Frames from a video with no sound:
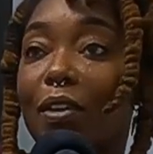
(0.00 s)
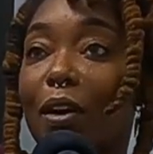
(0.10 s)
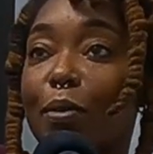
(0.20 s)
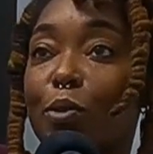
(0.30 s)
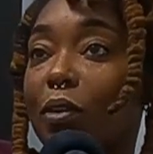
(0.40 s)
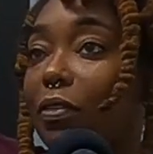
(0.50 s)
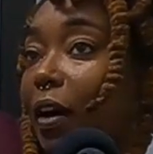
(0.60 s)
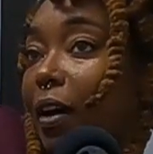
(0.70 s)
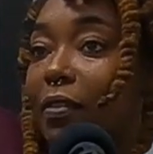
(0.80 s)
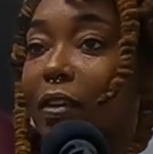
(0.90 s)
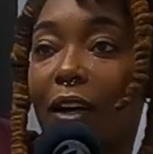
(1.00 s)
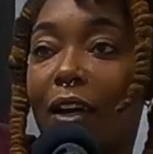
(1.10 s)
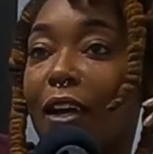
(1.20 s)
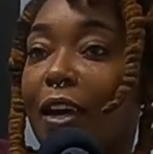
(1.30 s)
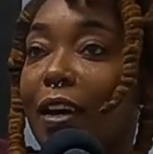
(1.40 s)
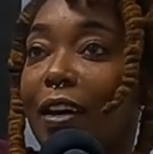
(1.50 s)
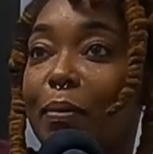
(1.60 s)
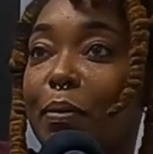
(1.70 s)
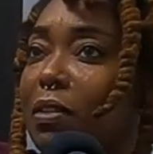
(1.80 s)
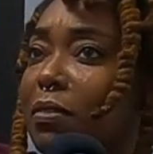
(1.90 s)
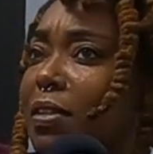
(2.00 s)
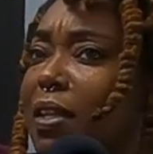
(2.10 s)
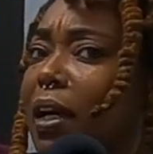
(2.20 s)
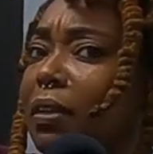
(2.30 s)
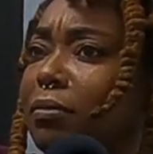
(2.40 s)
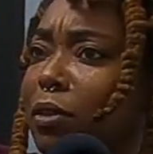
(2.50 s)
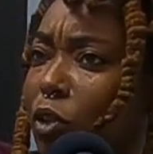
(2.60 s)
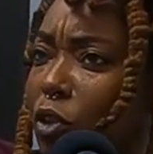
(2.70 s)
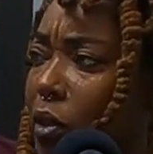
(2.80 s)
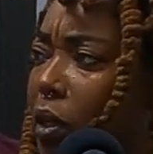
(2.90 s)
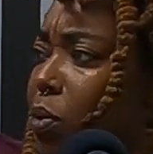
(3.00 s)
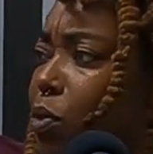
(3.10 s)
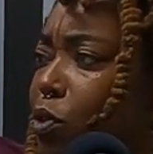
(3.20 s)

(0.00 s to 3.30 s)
You know, I was 25. I, I mean, she was like, "You sure that's